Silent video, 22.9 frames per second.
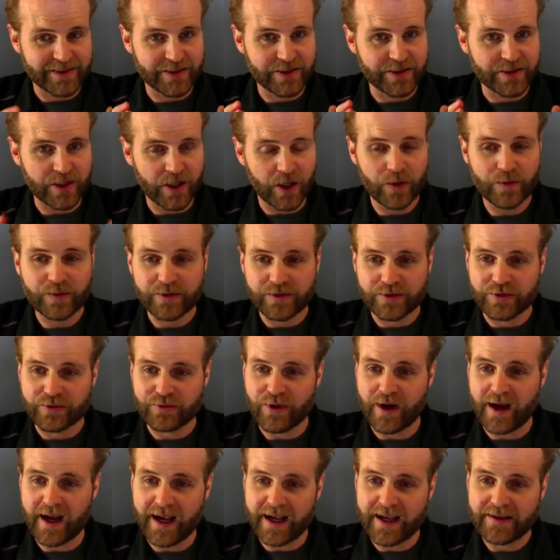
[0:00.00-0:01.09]
don't
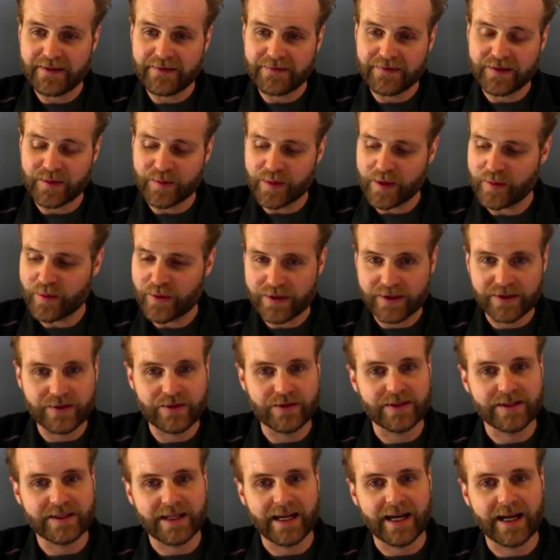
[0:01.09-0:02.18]
drive the
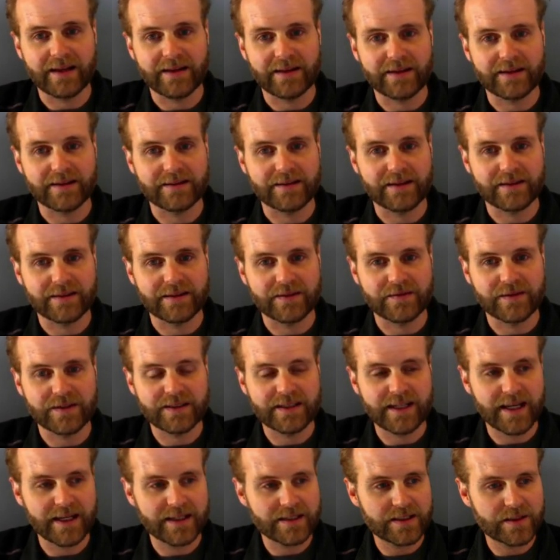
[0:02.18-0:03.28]
memristors into highly conductive
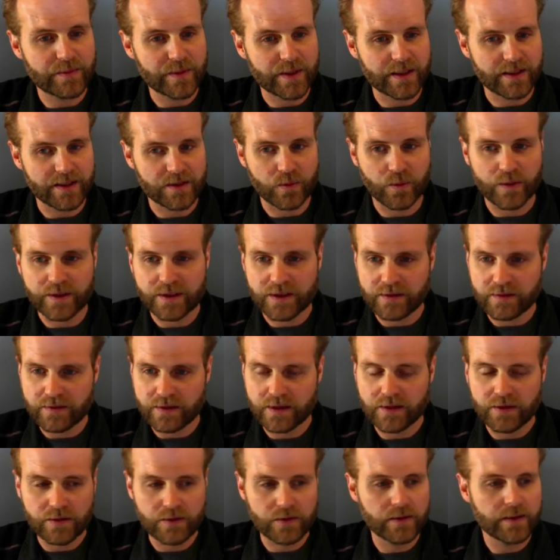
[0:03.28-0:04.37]
states, because once you
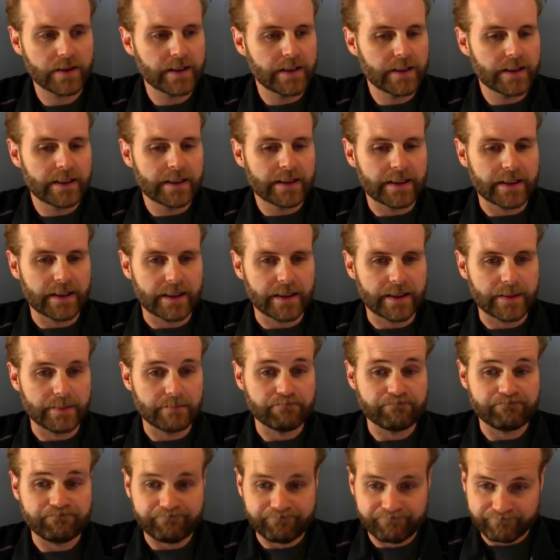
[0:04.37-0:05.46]
do,
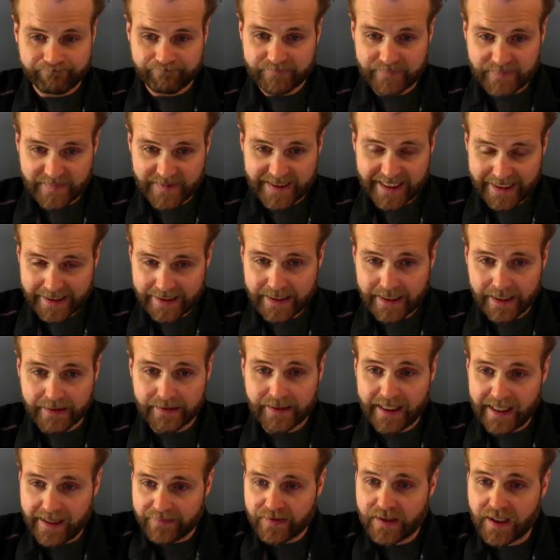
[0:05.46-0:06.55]
that's it.
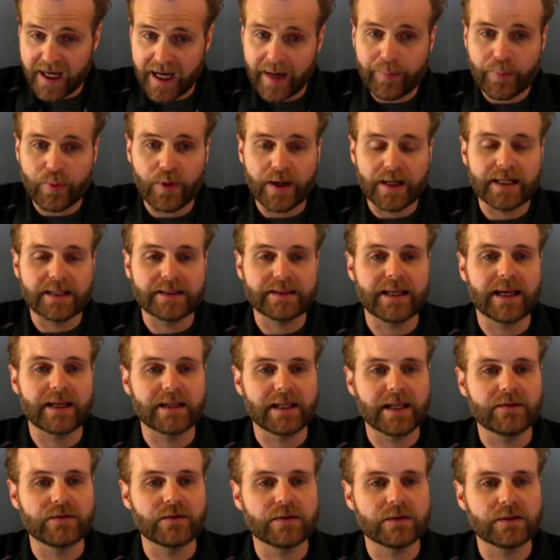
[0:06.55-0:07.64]
They have to operate at that
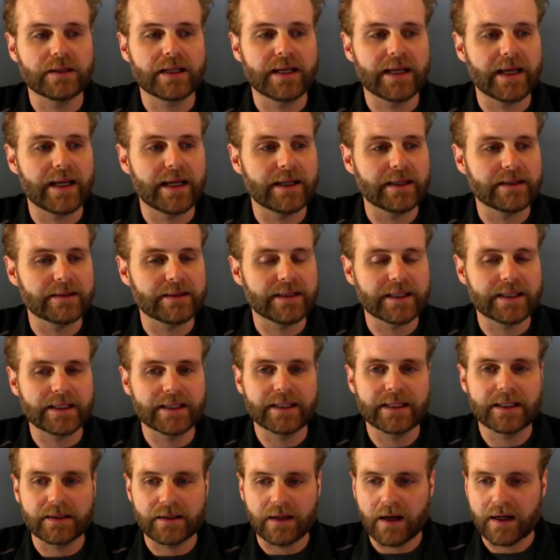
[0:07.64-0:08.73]
level and they could
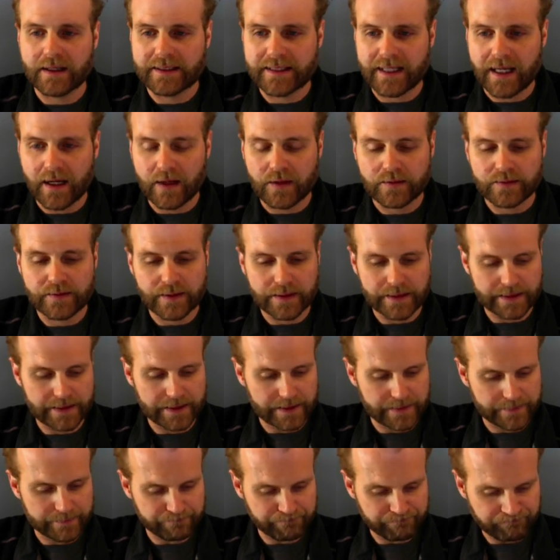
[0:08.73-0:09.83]
get locked out
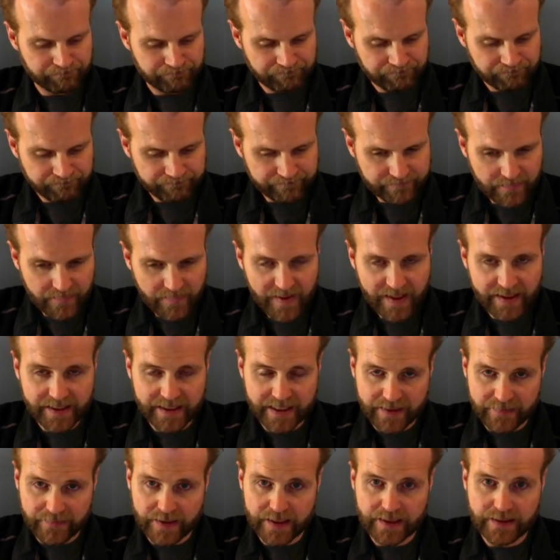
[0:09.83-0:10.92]

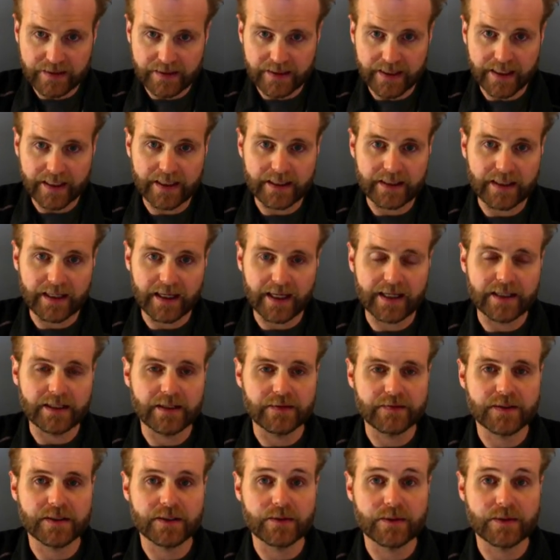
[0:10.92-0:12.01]
given a high
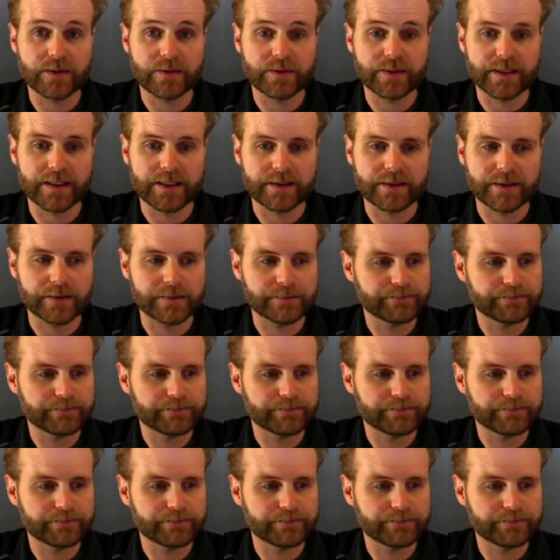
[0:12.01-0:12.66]
enough series resistor.